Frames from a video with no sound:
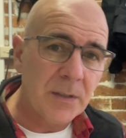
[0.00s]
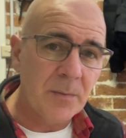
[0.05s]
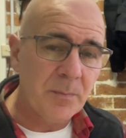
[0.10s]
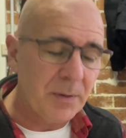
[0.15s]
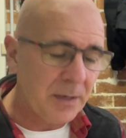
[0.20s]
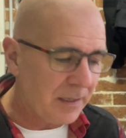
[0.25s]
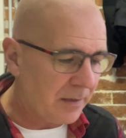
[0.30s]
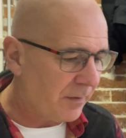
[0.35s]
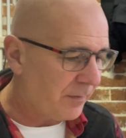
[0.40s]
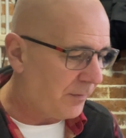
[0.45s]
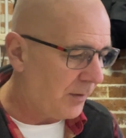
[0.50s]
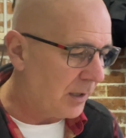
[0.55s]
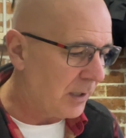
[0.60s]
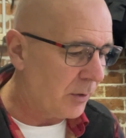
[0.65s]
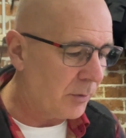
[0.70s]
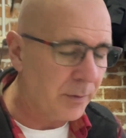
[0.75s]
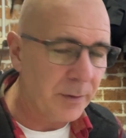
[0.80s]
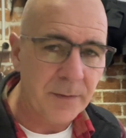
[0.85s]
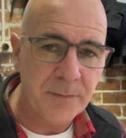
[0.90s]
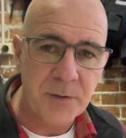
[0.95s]
of being a
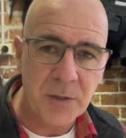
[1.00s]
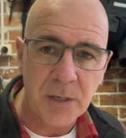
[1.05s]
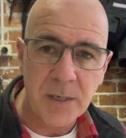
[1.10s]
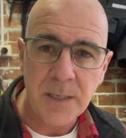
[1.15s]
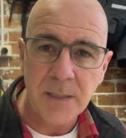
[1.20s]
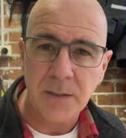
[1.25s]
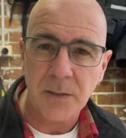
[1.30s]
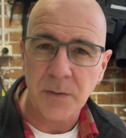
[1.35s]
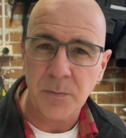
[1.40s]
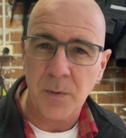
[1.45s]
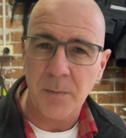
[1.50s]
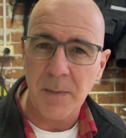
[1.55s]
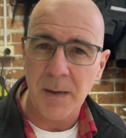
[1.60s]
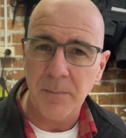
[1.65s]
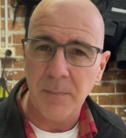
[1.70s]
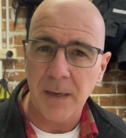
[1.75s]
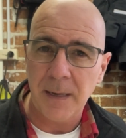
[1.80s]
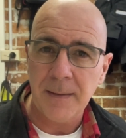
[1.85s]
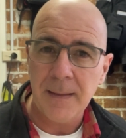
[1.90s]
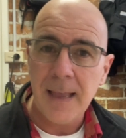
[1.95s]
follower of Jesus,
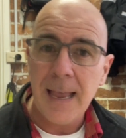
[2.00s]
remember?